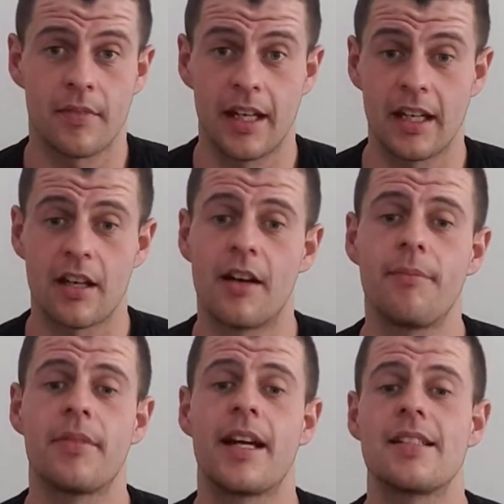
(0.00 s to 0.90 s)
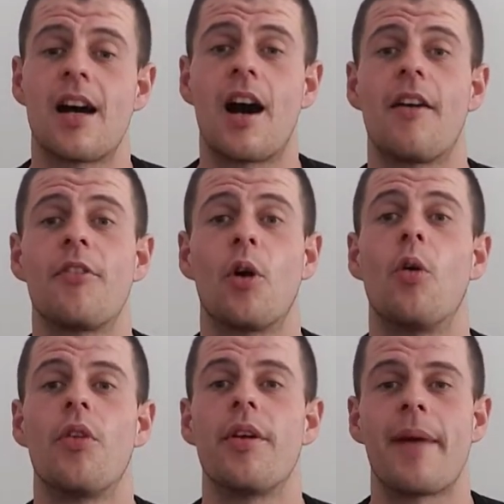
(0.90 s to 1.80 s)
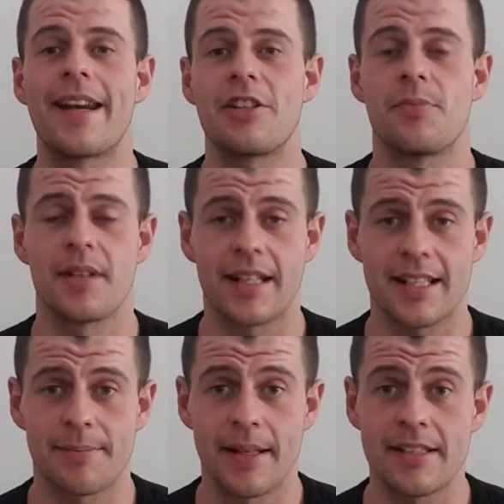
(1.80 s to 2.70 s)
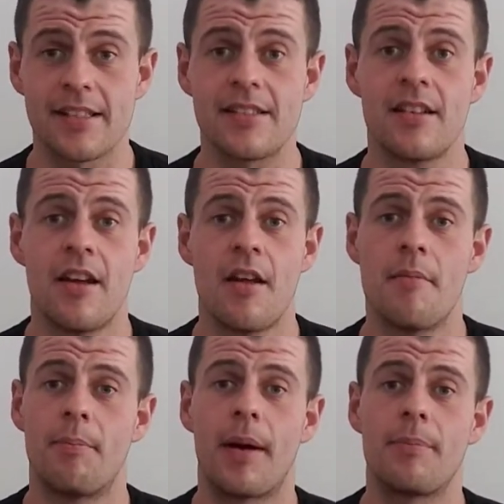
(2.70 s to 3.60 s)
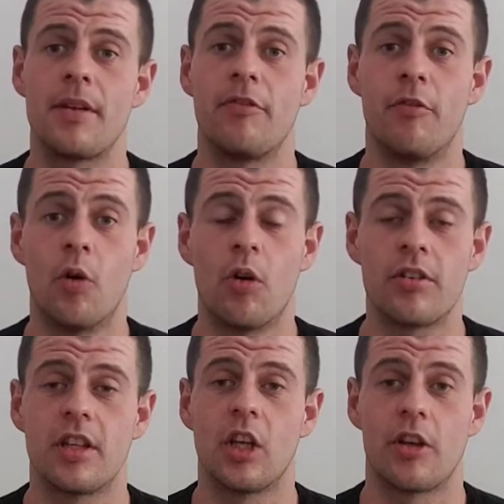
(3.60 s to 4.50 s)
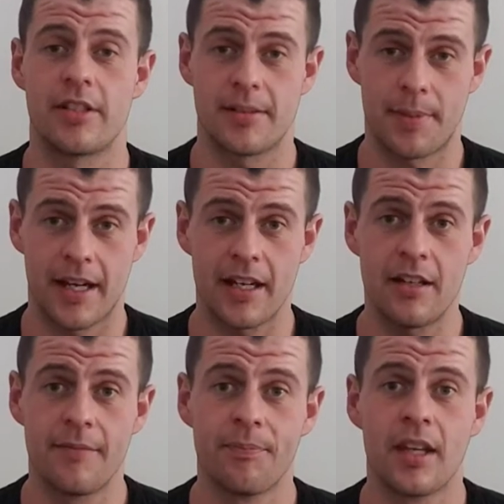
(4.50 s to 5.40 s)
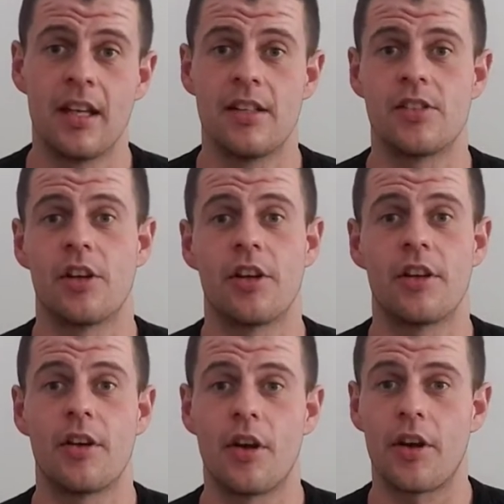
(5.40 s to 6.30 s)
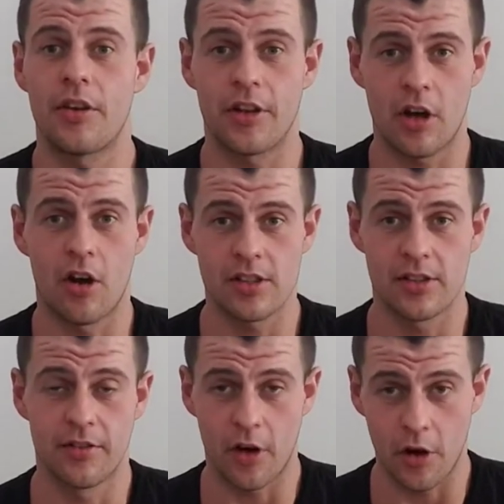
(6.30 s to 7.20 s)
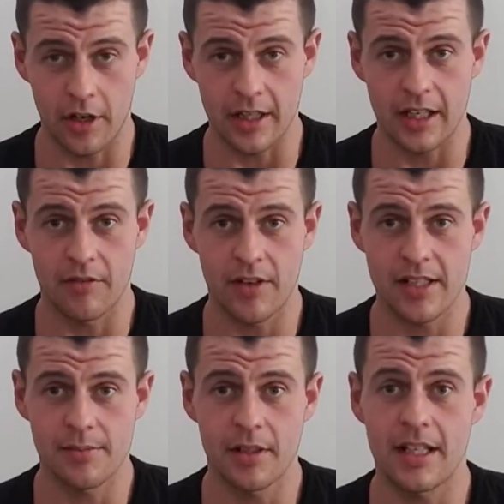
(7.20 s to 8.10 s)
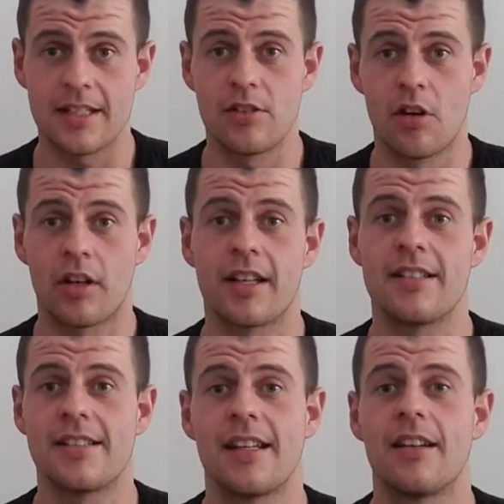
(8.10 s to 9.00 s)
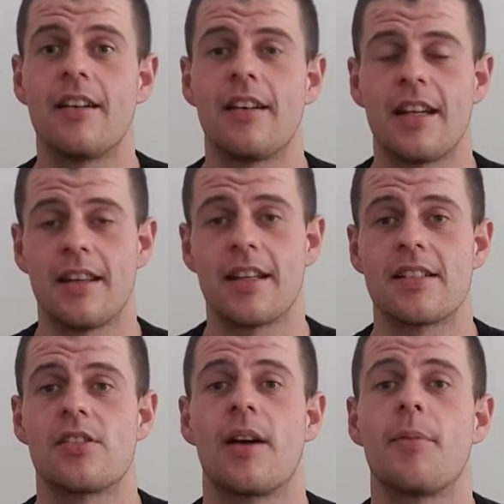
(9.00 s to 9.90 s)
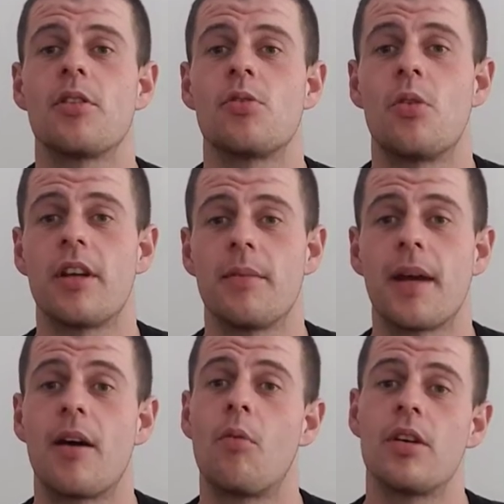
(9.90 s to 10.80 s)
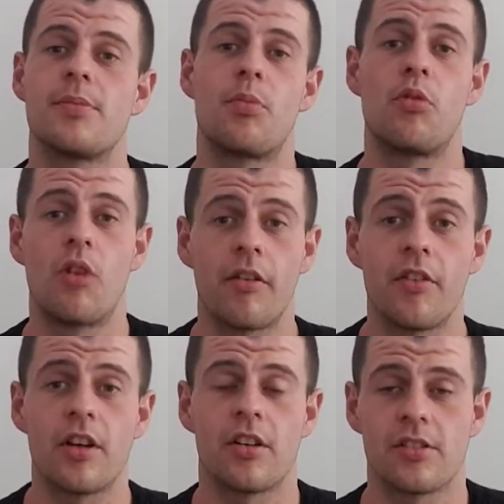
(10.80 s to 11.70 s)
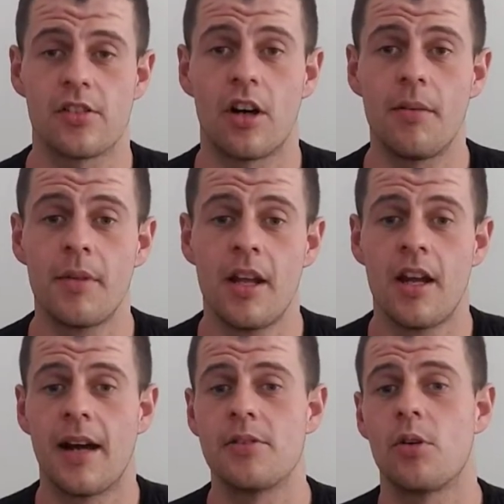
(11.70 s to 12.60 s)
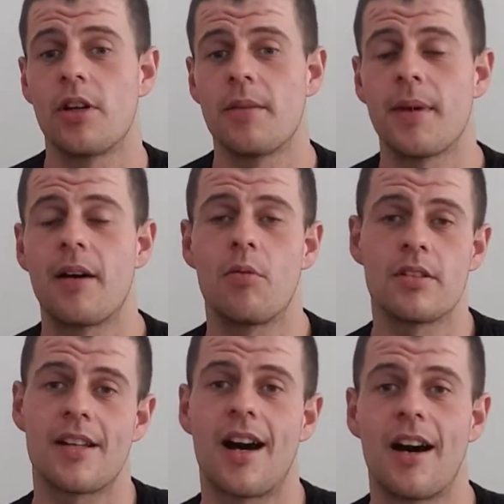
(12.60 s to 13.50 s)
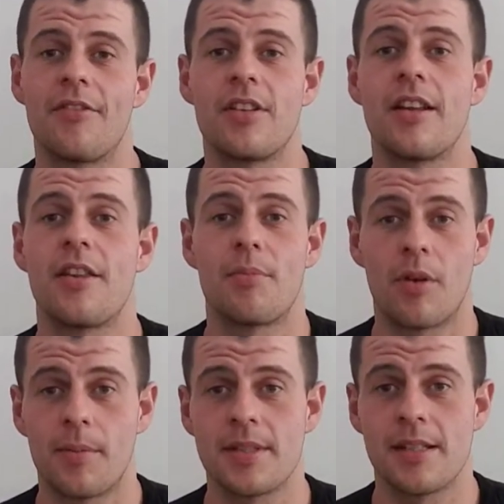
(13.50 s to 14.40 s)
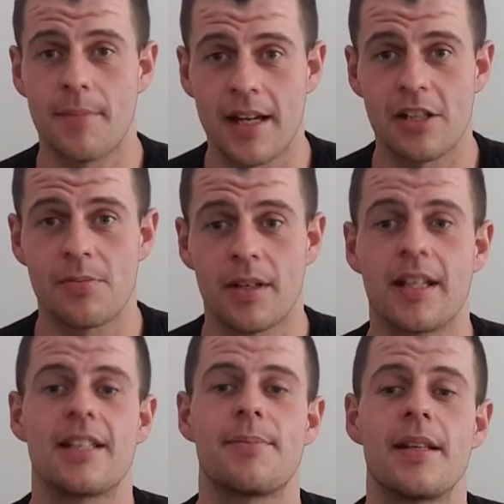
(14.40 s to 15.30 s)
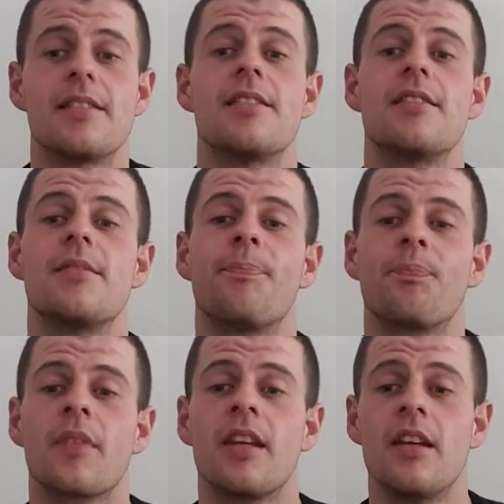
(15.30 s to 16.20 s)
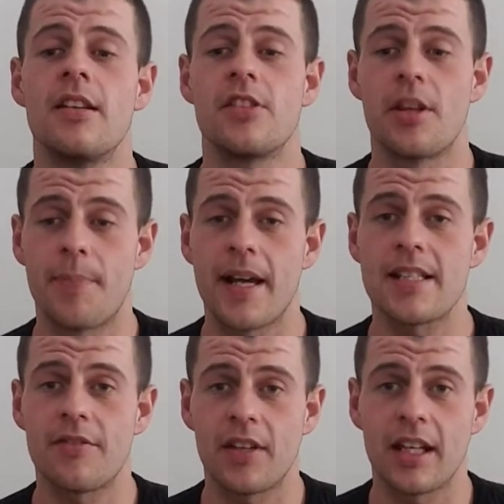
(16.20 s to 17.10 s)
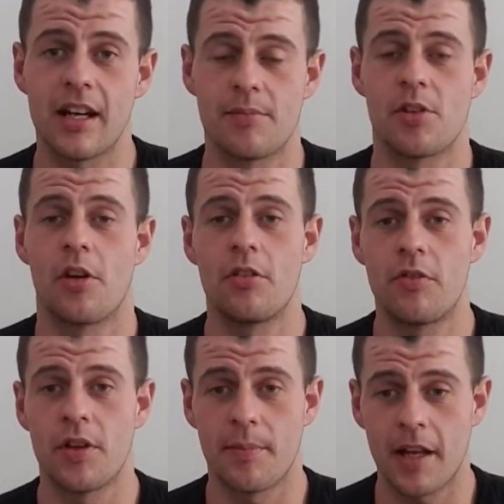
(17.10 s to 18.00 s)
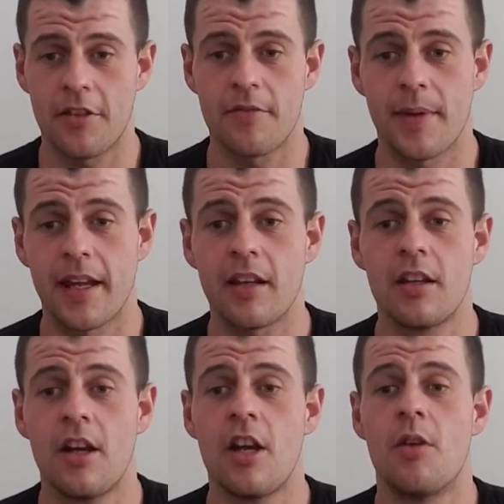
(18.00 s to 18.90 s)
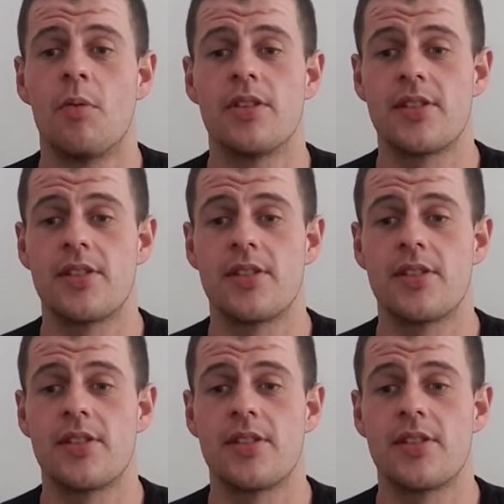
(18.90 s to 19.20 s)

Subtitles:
income, that's after all the management expenses, but before the loans are paid. So the cost of owning the investment is not considered in this. So I'm not talking about what's profit on top. I'm talking about what's after the property management expenses. So the passive income total for the month of May was